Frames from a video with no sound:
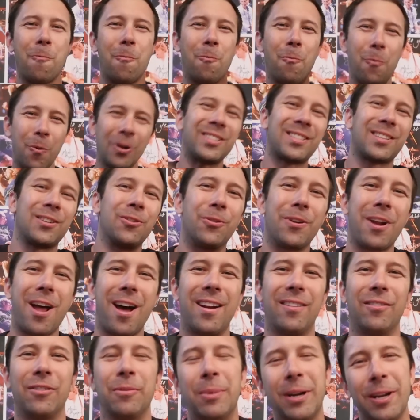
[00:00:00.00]
What's going
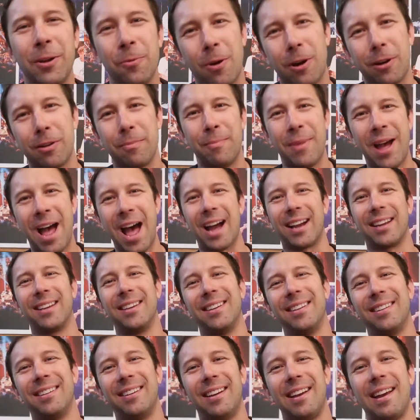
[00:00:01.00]
on, everybody? Welcome
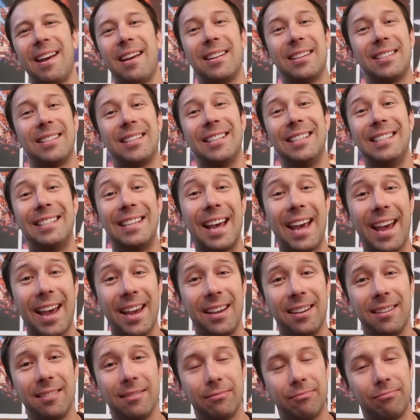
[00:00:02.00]
back.
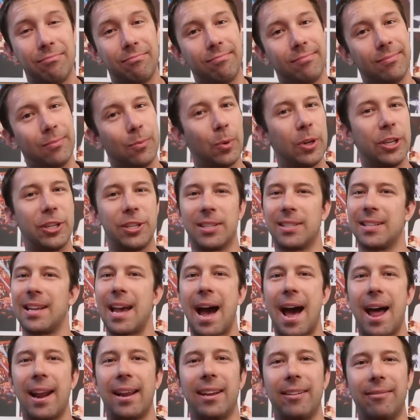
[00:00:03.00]
Today, we just
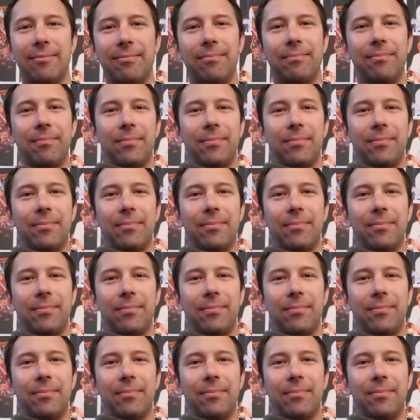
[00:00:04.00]
got it.